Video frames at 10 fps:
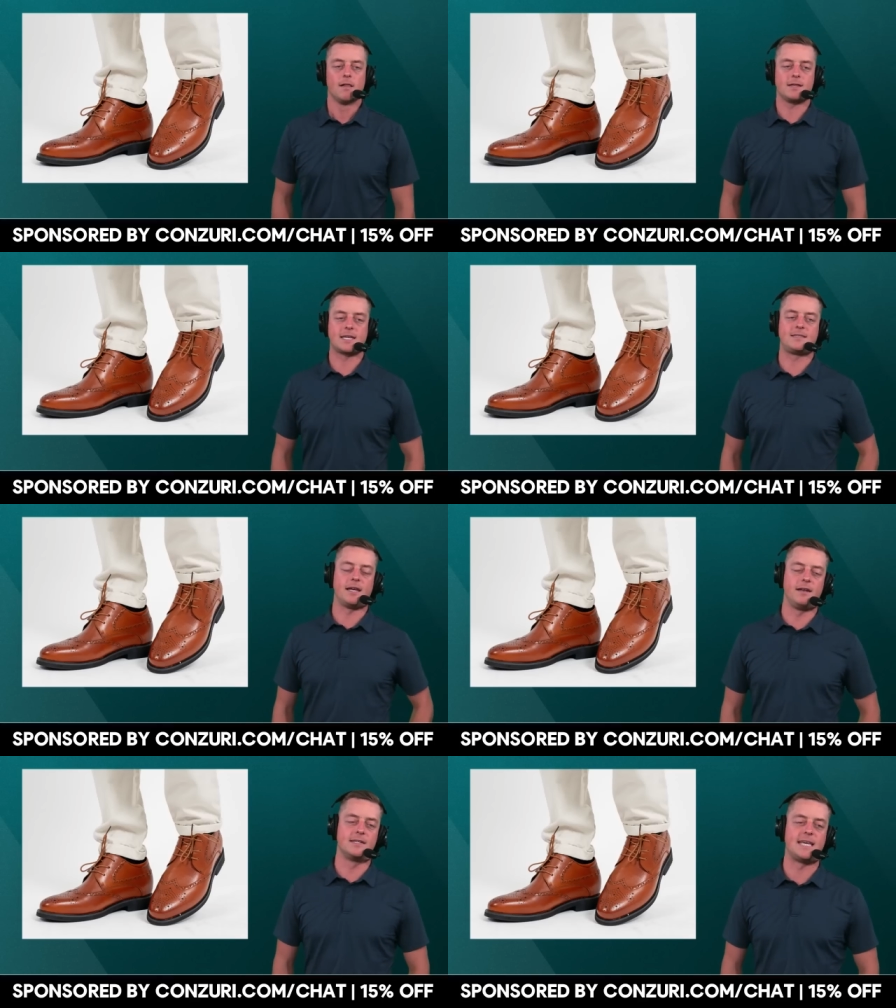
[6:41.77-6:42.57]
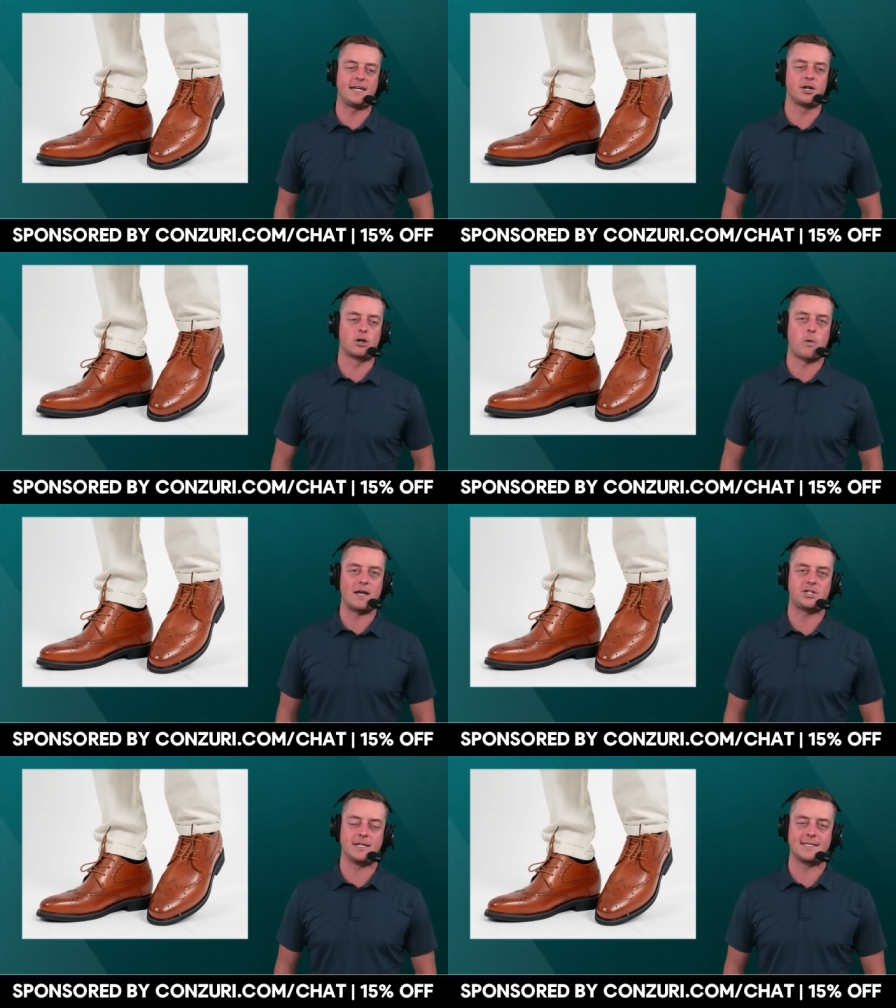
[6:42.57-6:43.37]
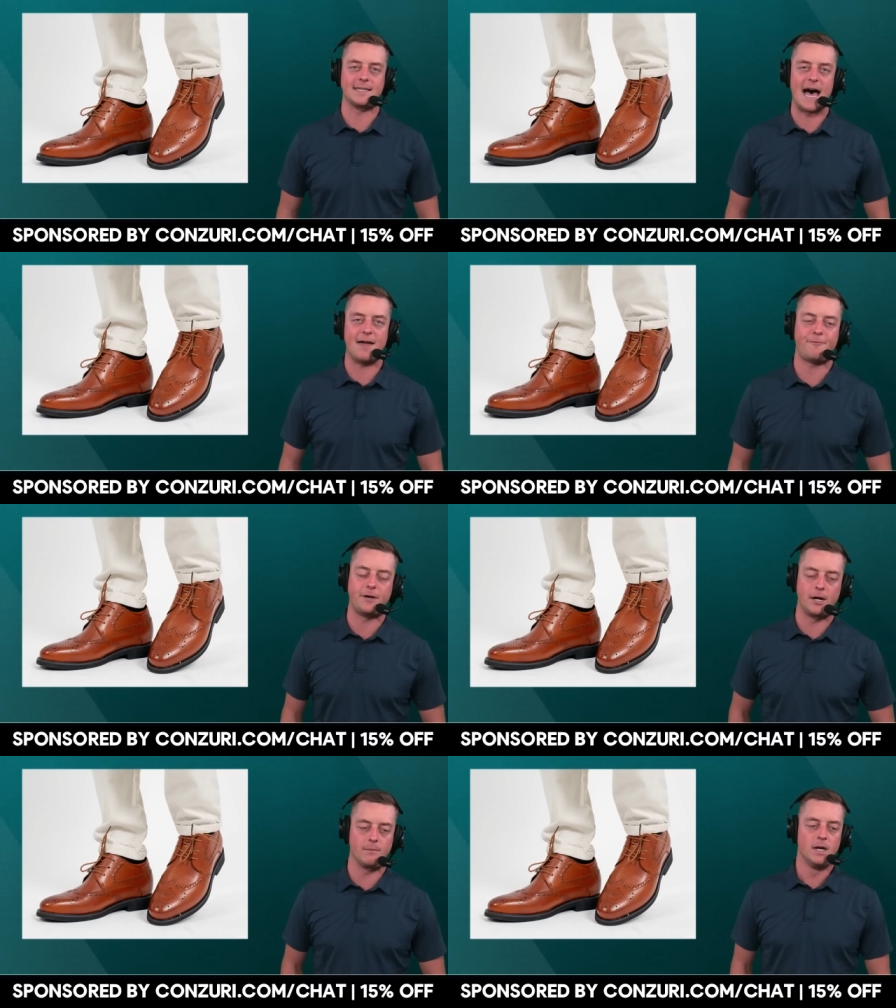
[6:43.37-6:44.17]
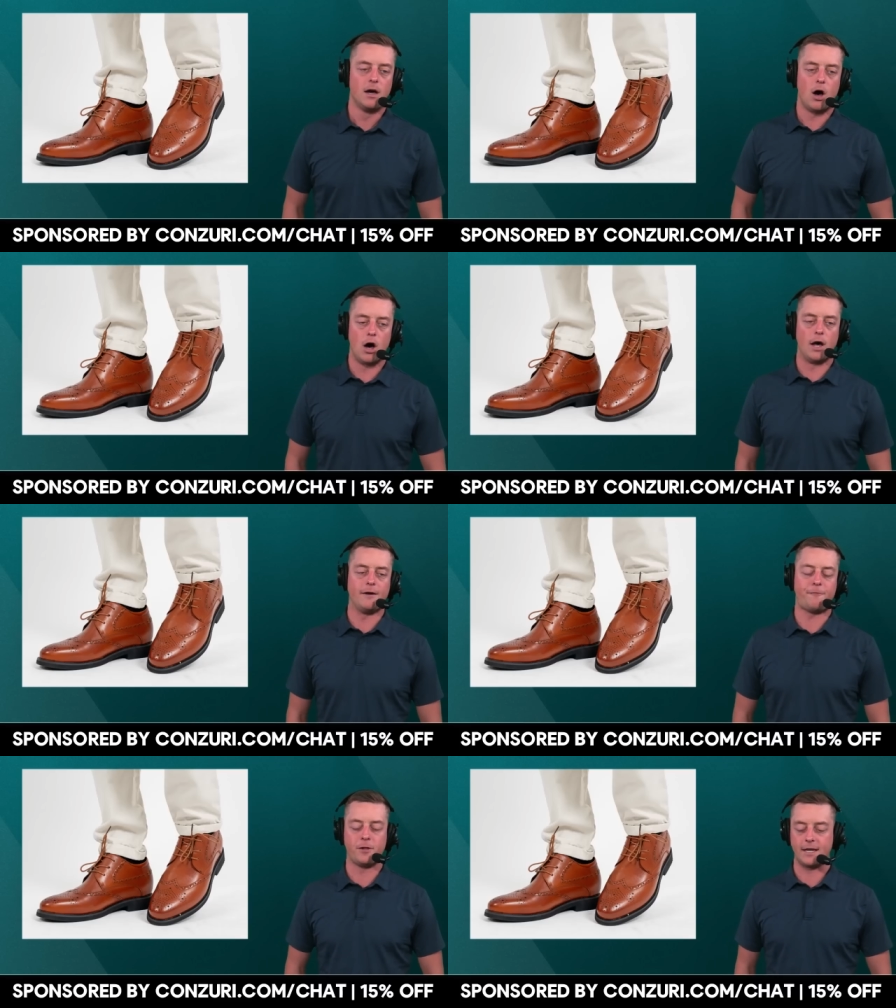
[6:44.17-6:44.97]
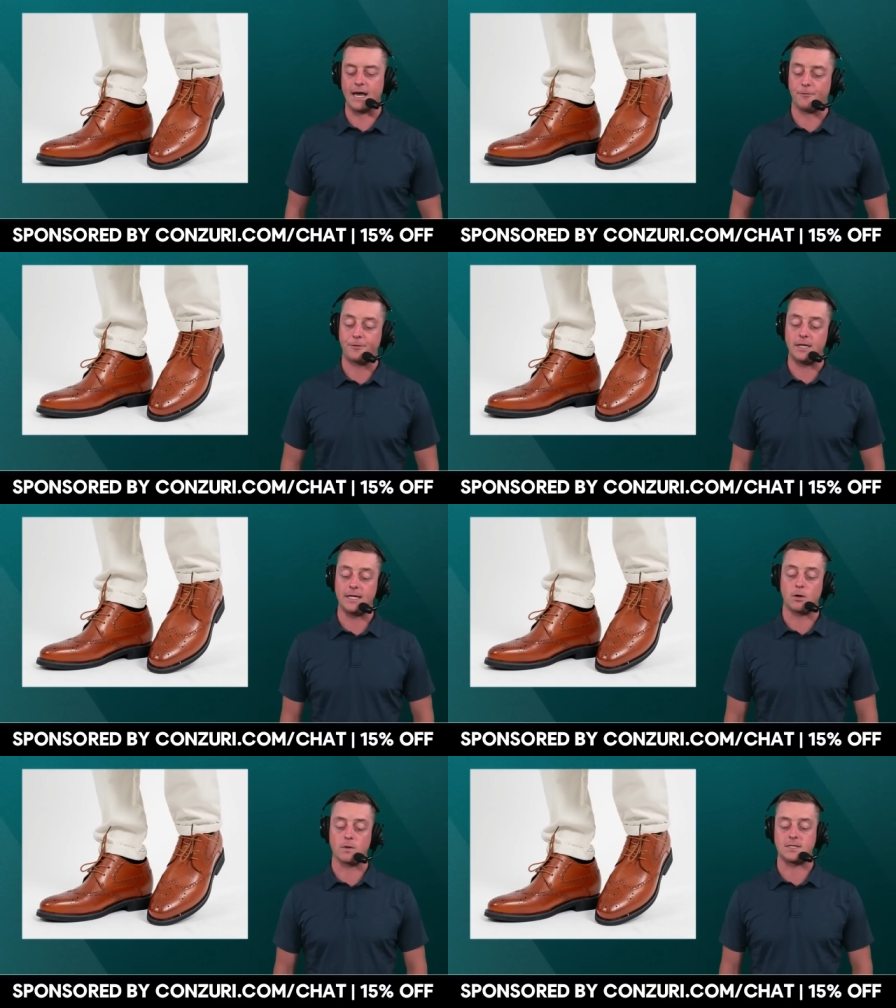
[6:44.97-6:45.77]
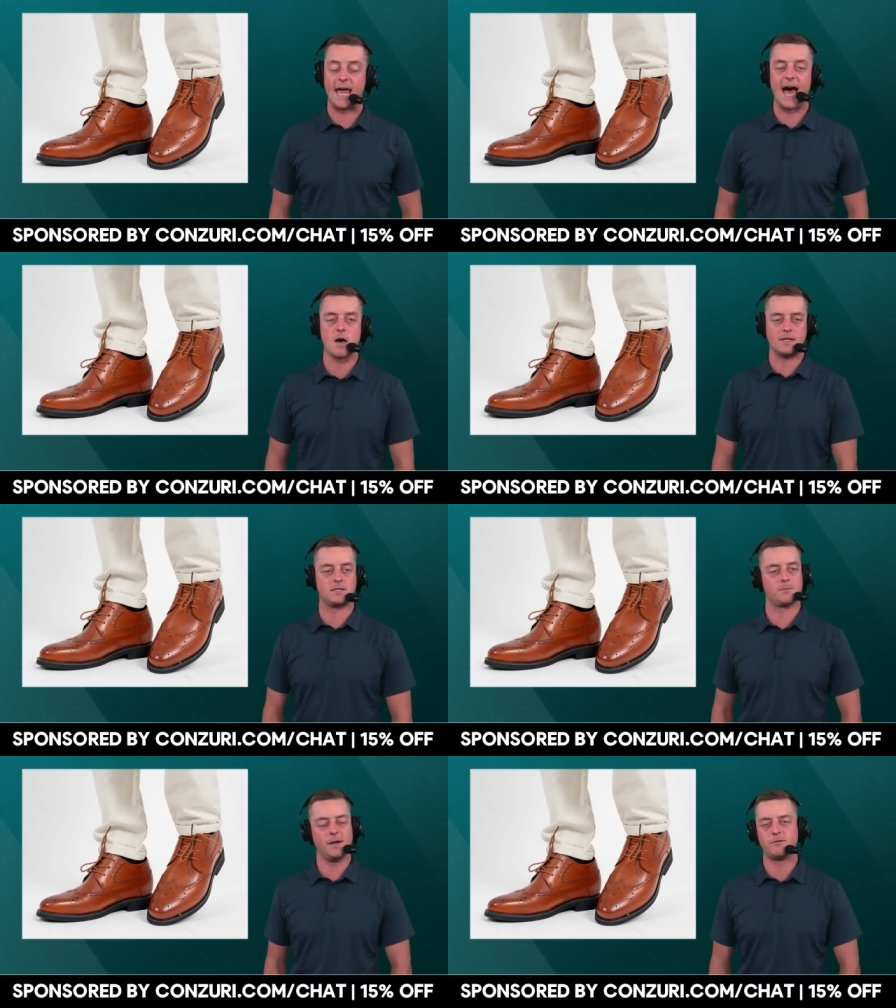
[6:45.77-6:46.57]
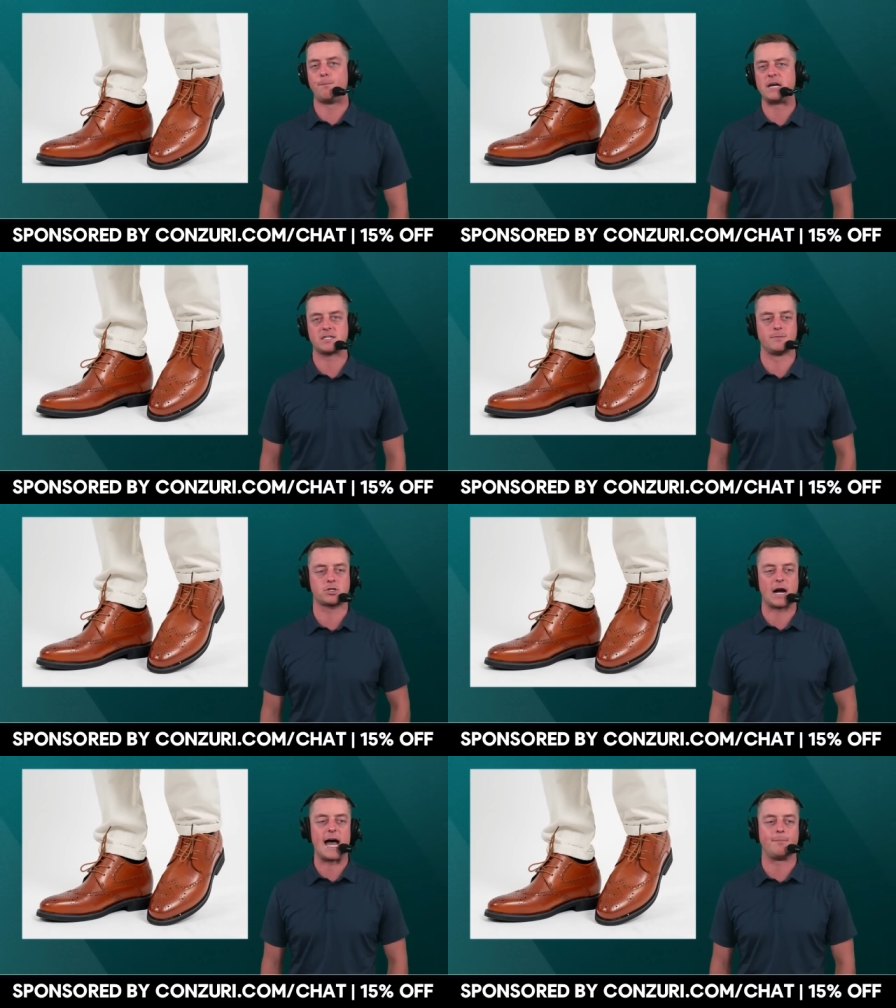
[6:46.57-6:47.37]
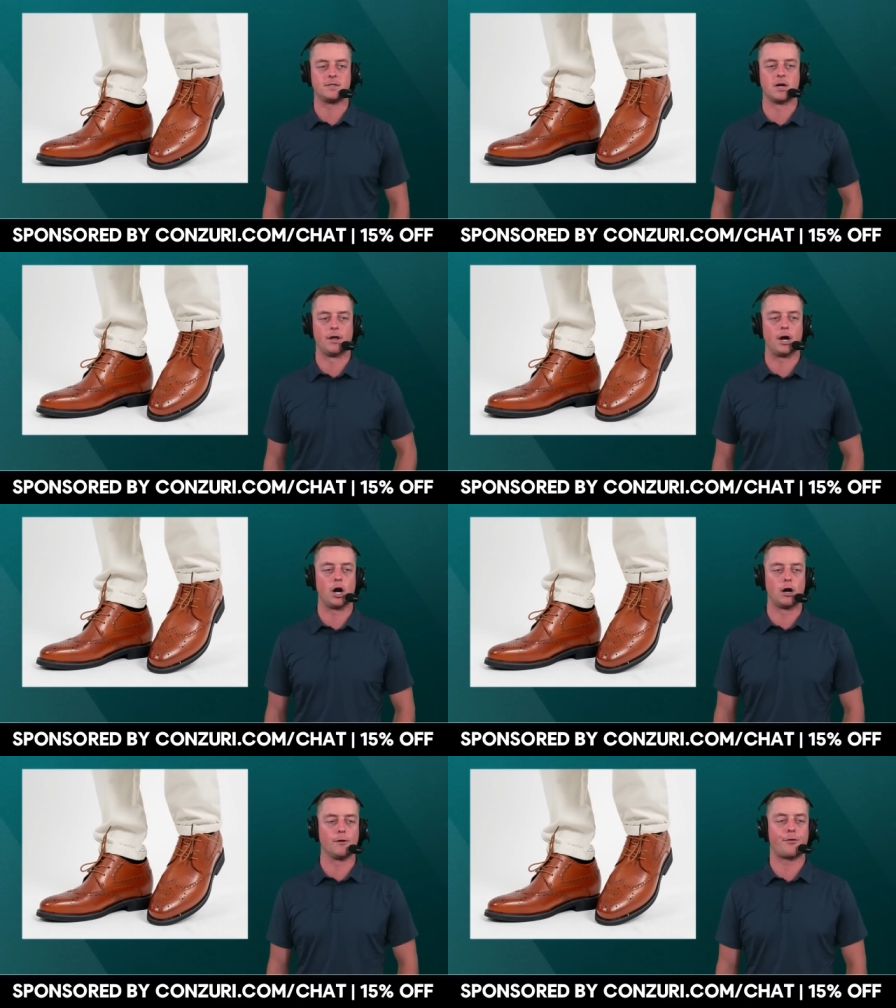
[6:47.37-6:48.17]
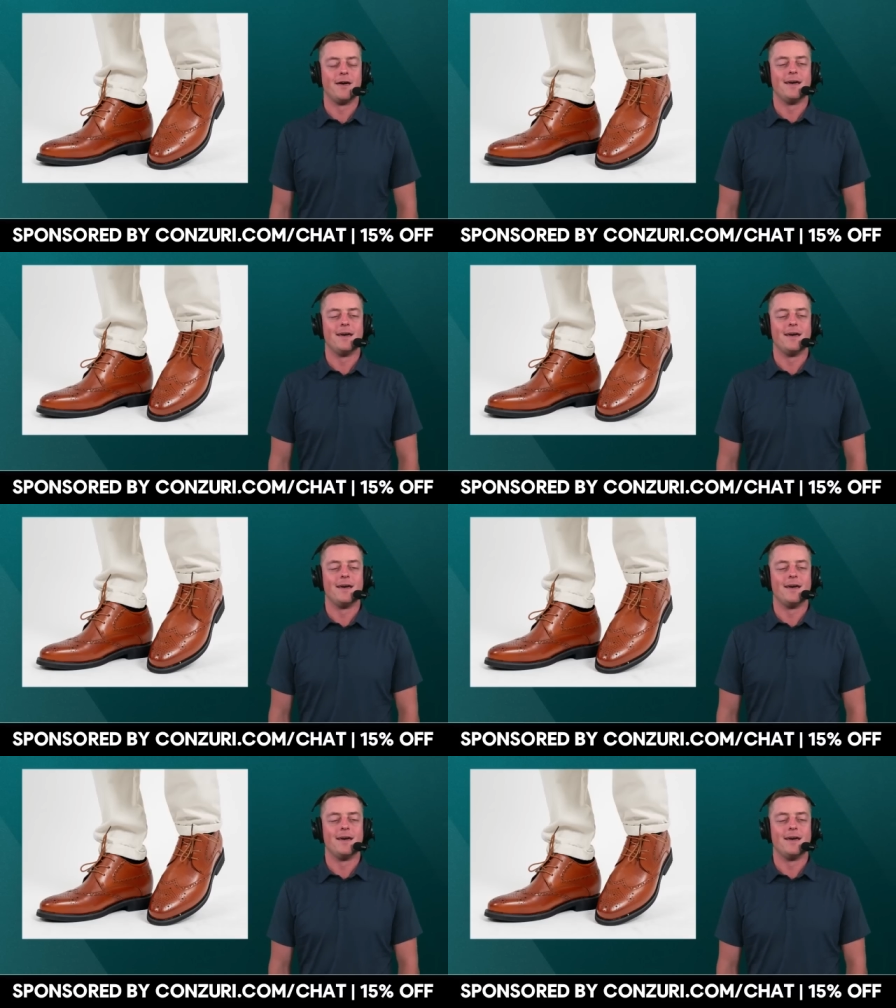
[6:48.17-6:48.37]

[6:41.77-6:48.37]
Let's continue to take your questions live here on Philadelphia Eagles now as we have the best subscribers on earth.